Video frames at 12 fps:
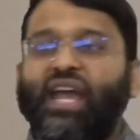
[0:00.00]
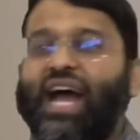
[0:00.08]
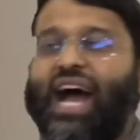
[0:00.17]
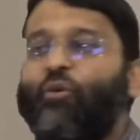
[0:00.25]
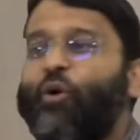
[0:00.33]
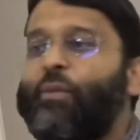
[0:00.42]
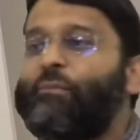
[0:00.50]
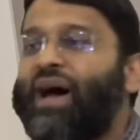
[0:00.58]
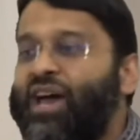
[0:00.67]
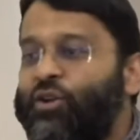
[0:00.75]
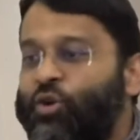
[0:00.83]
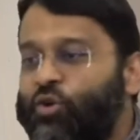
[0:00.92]
by our
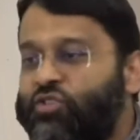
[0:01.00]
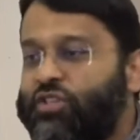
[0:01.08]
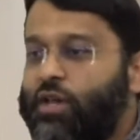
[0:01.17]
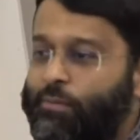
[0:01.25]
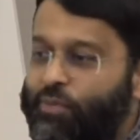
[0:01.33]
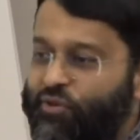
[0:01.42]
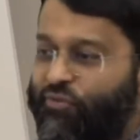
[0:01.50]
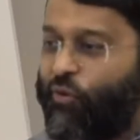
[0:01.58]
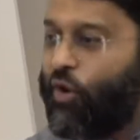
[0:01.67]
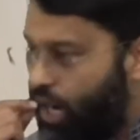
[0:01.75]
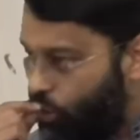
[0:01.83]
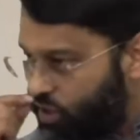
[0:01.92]
manners
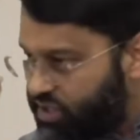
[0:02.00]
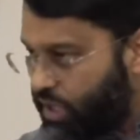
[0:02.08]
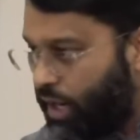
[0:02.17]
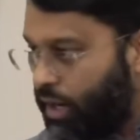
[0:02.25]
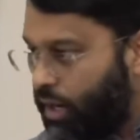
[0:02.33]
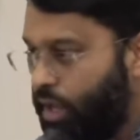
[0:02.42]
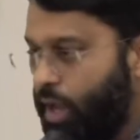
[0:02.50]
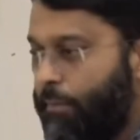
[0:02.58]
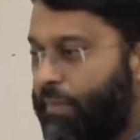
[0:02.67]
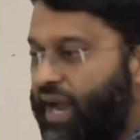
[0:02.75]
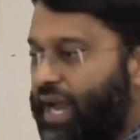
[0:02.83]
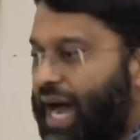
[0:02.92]
before our tongue,
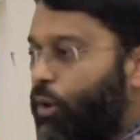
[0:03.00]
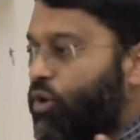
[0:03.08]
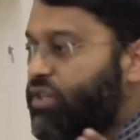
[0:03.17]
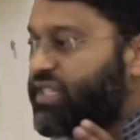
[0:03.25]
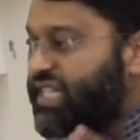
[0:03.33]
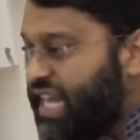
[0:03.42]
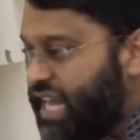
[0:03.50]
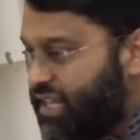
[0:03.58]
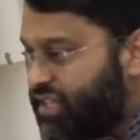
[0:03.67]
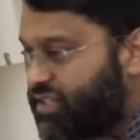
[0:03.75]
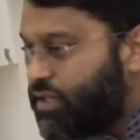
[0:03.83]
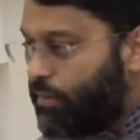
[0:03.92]
by our
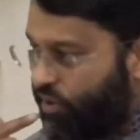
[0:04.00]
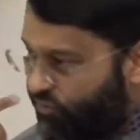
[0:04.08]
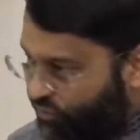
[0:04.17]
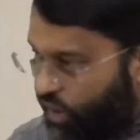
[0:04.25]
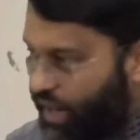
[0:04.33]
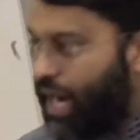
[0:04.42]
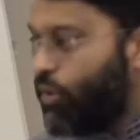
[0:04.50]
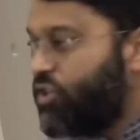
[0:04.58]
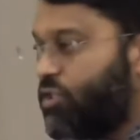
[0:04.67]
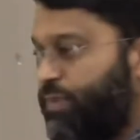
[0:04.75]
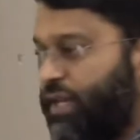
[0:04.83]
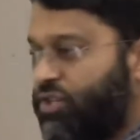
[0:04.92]
deeds before
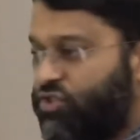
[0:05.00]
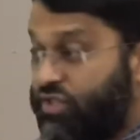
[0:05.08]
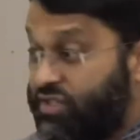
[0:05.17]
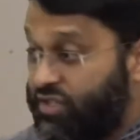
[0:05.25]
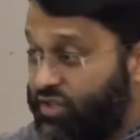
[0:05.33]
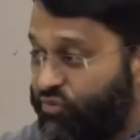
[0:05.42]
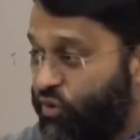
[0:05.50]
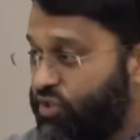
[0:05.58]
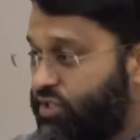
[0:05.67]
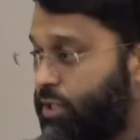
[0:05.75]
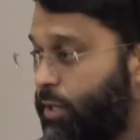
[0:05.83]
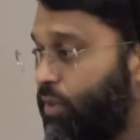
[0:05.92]
our speech. This is the
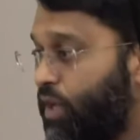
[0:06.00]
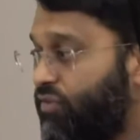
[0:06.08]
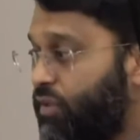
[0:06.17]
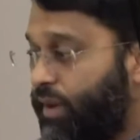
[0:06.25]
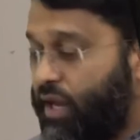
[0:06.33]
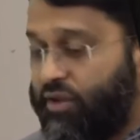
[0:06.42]
first of the